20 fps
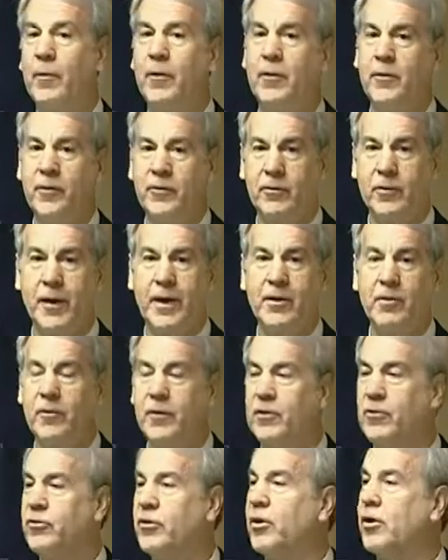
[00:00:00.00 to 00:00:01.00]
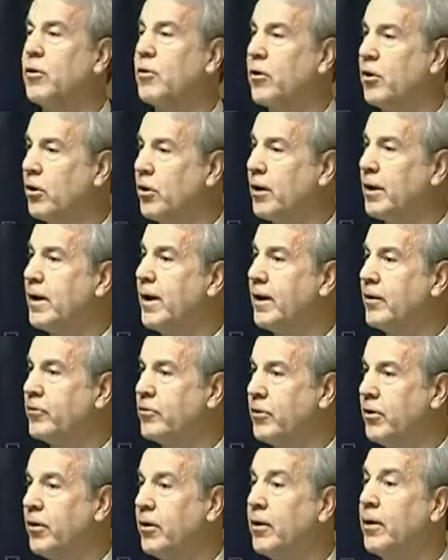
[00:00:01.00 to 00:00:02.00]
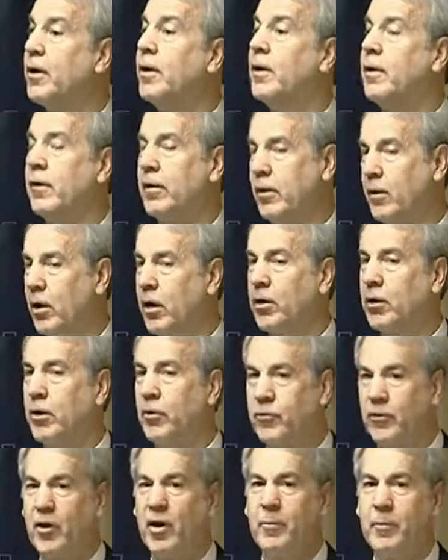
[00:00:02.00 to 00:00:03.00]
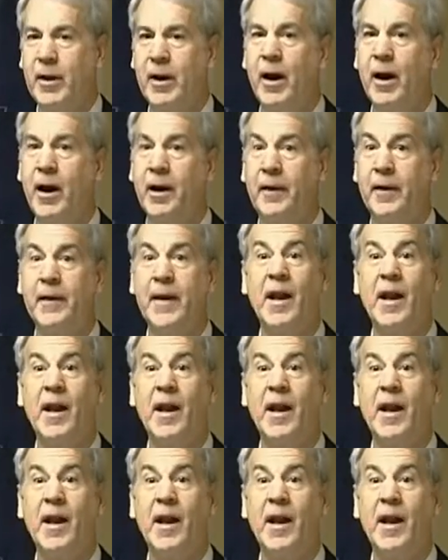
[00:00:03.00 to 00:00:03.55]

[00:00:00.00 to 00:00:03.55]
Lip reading: Whether it's later this year or early next year, cargo is going to be hiring.